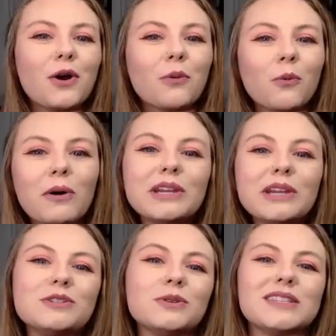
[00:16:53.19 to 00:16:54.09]
what we
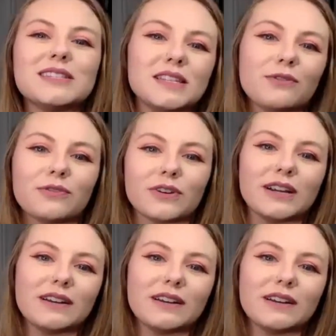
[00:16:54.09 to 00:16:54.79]
do that's different.